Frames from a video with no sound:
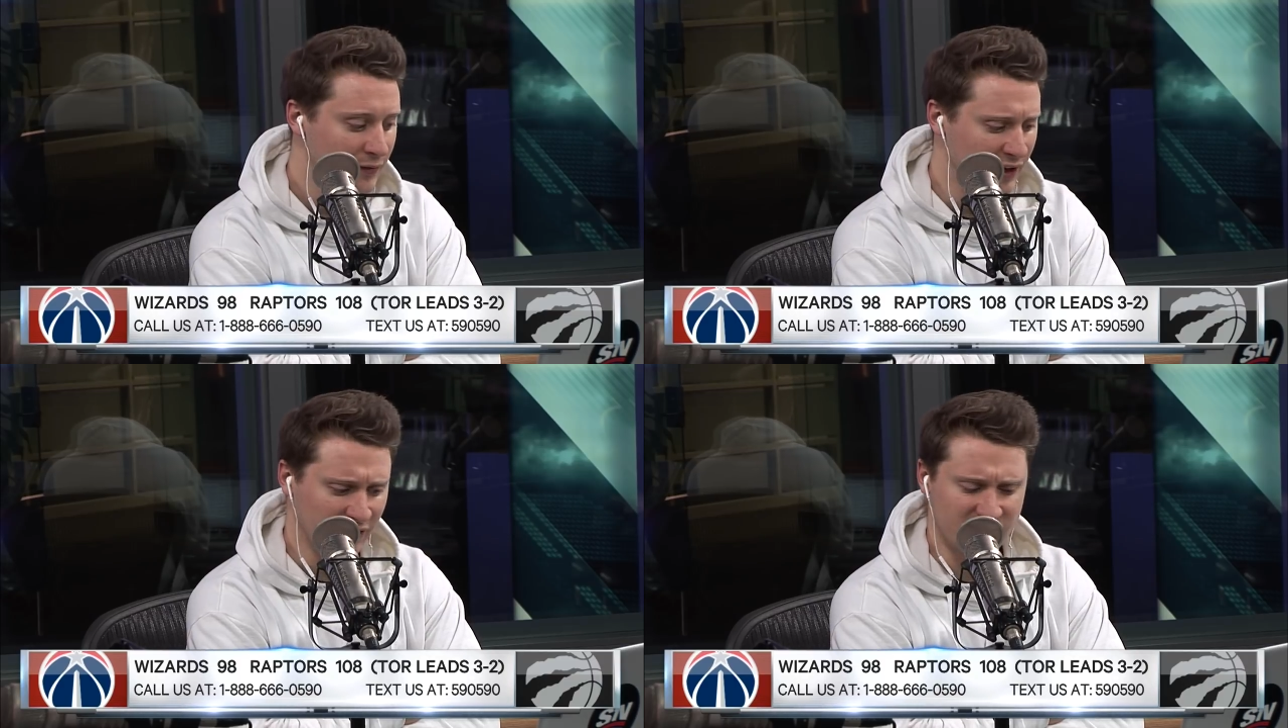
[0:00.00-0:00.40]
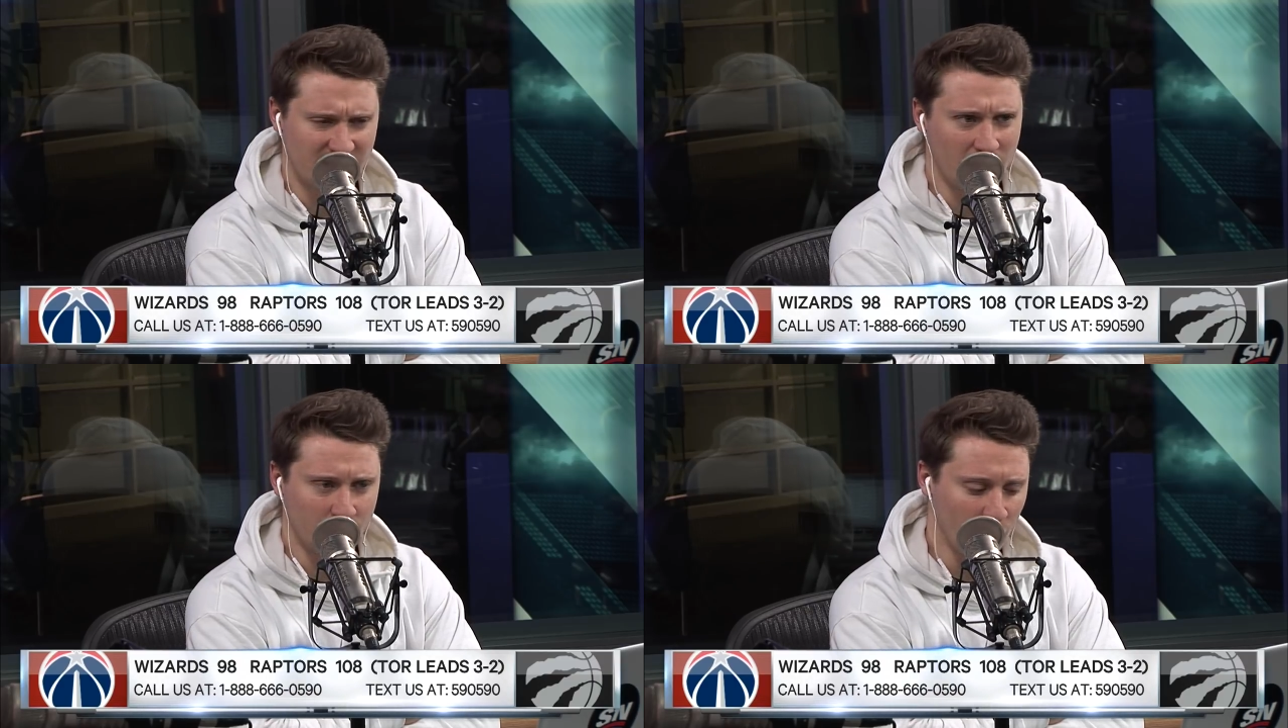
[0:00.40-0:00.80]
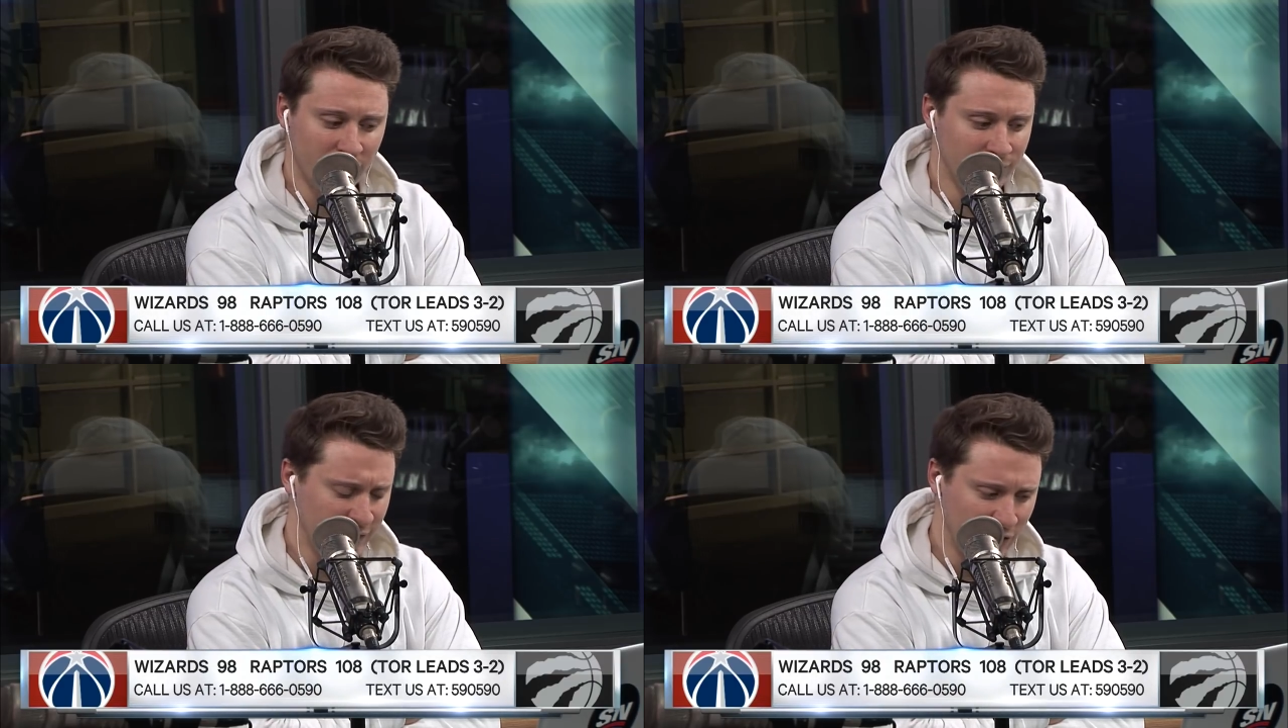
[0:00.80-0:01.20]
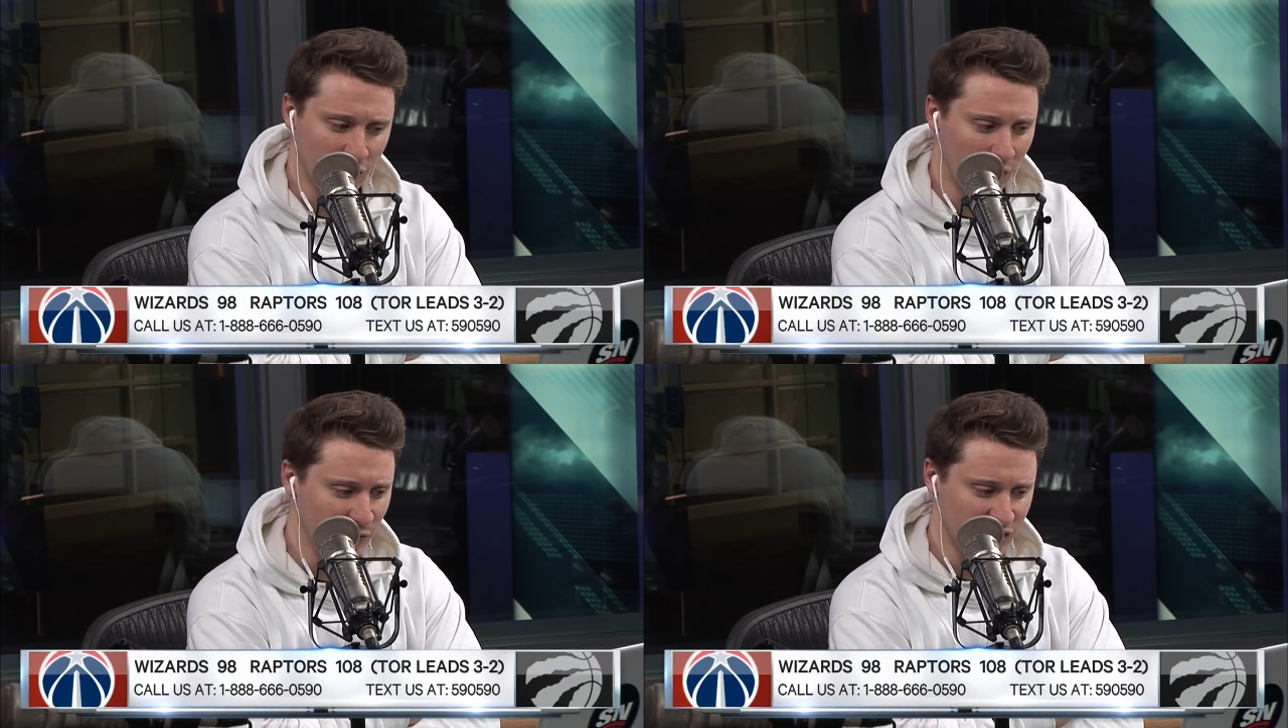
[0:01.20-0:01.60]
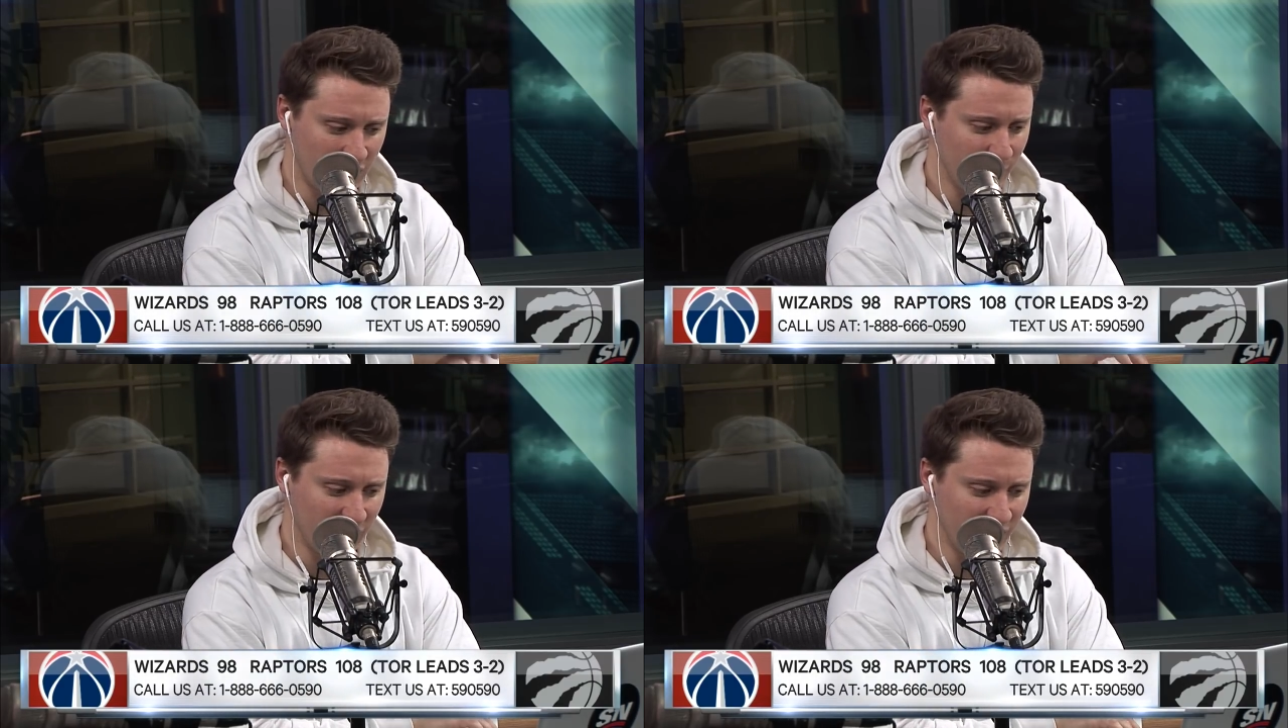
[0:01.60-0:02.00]
unless they got one in garbage
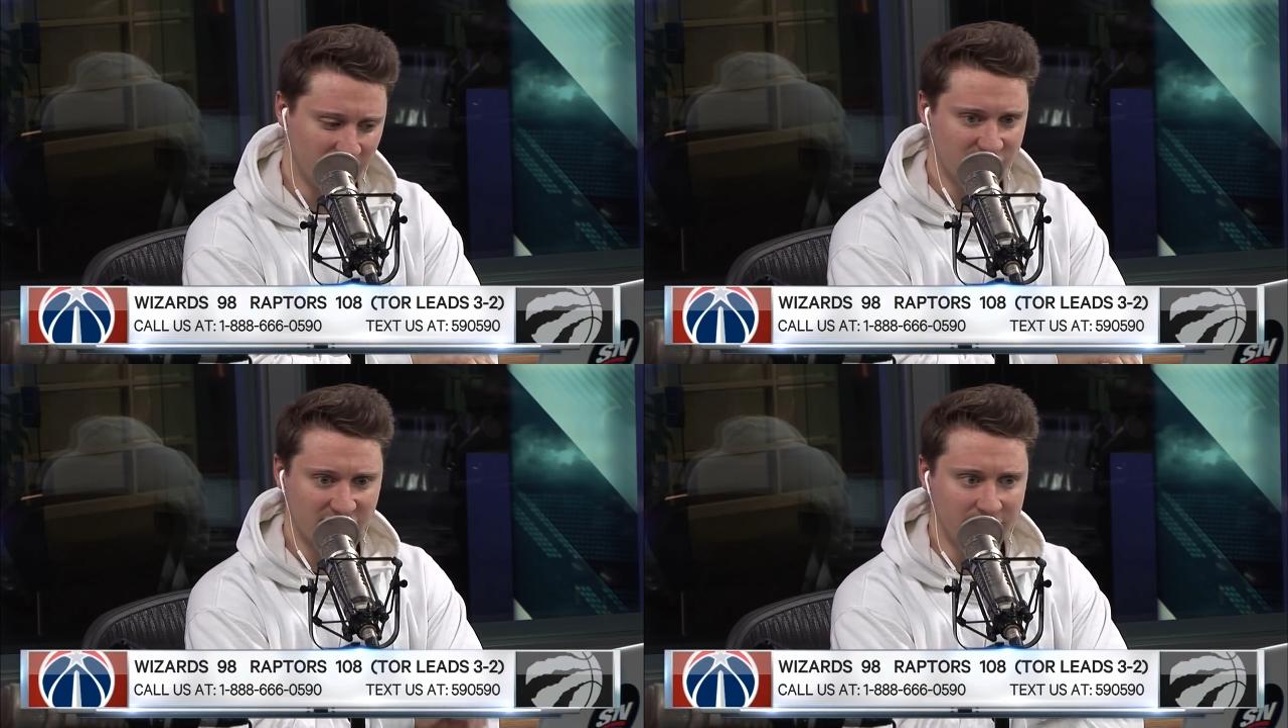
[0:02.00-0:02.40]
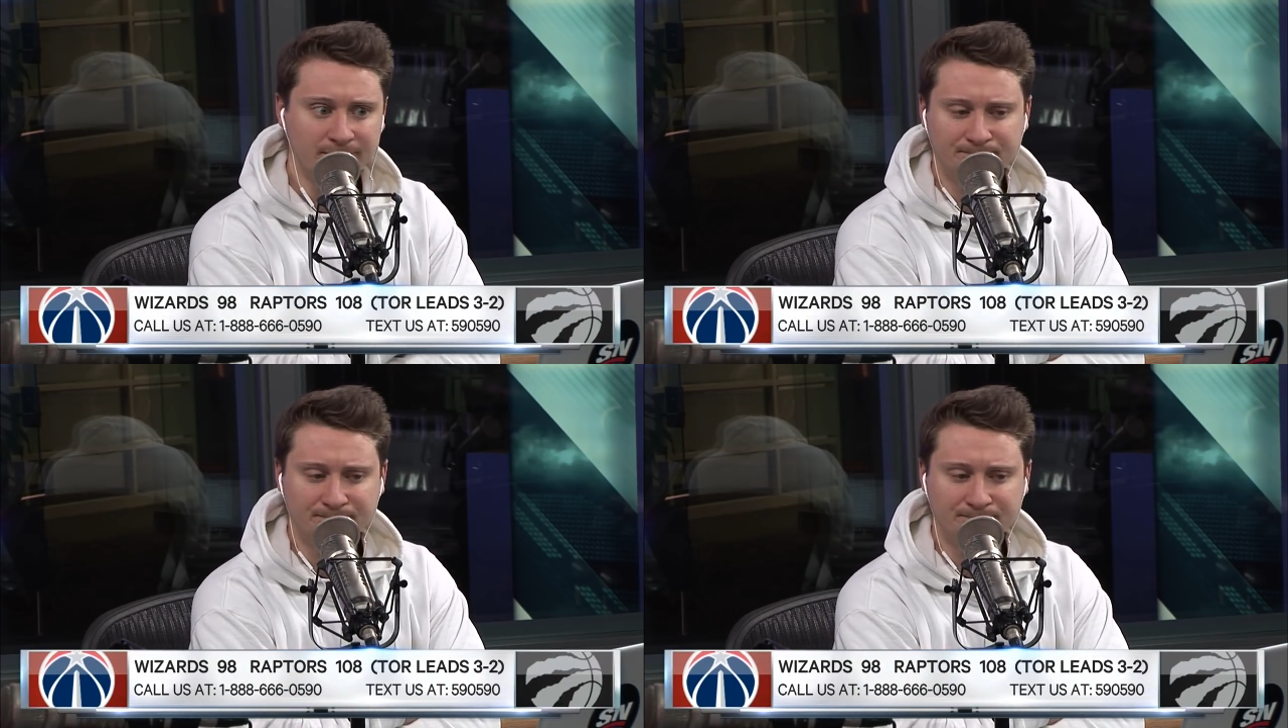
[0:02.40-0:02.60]
time that I didn't see.